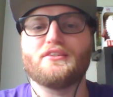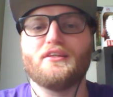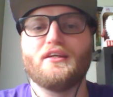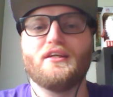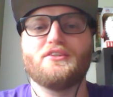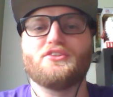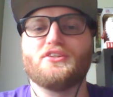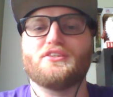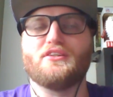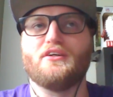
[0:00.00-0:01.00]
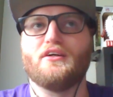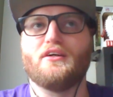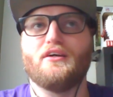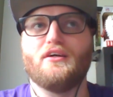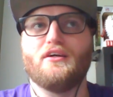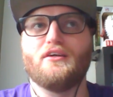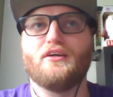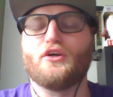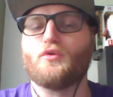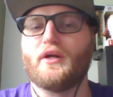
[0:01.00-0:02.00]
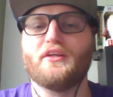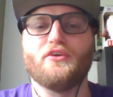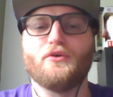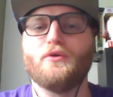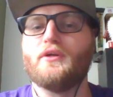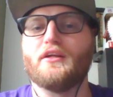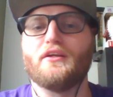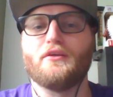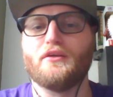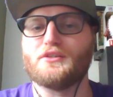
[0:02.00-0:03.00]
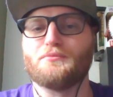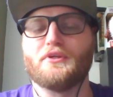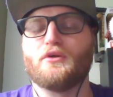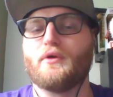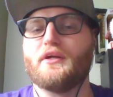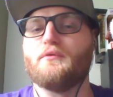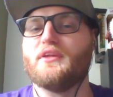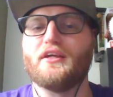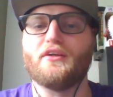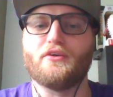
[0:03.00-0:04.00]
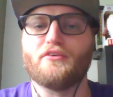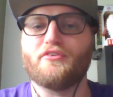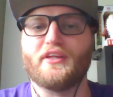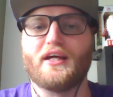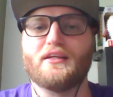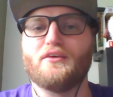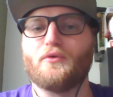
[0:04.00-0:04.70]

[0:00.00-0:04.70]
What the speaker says: just a great dude and has been a great leader for that